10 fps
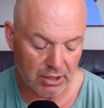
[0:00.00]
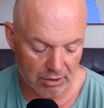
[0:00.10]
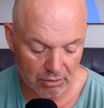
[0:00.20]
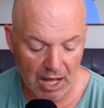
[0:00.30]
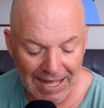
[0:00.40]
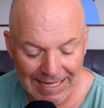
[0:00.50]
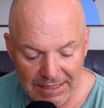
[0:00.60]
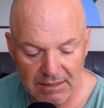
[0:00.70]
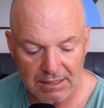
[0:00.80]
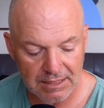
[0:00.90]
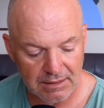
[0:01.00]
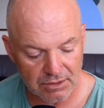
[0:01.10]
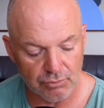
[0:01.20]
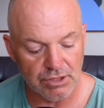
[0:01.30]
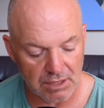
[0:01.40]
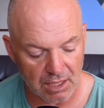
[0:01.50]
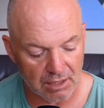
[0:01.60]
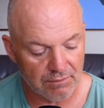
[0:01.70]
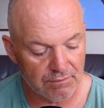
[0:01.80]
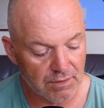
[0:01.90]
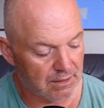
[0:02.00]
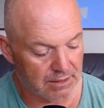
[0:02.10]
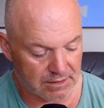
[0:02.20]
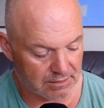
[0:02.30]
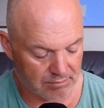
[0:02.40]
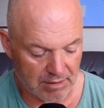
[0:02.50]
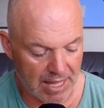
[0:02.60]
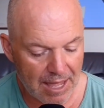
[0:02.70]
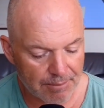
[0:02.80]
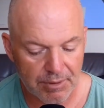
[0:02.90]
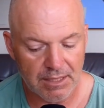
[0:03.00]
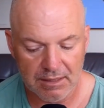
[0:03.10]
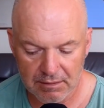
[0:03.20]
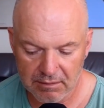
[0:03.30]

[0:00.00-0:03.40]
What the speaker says: kindly, to resolve this epic